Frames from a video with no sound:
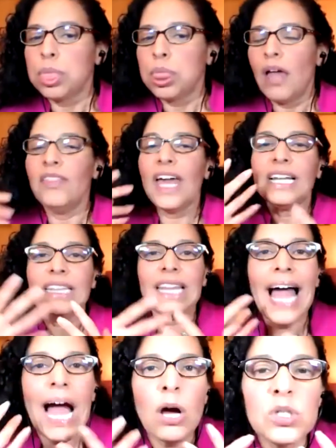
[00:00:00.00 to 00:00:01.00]
And that
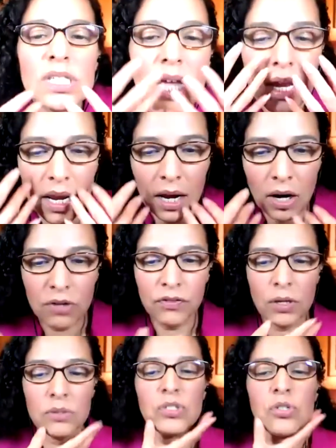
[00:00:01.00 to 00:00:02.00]
allows the air to
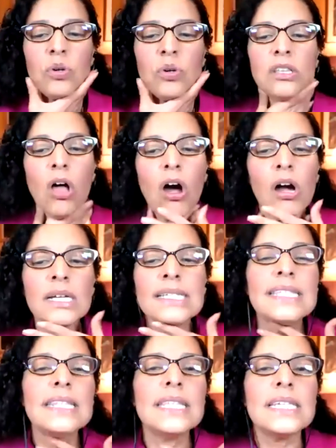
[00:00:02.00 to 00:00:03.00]
flow. So as long as
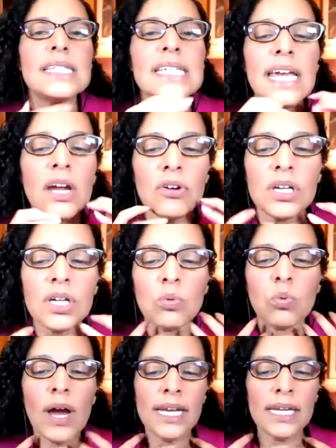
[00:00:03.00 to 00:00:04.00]
this area
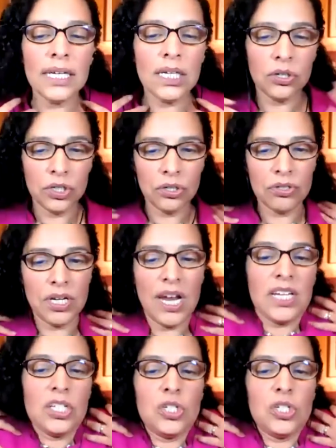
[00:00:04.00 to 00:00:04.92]
right here, your neck and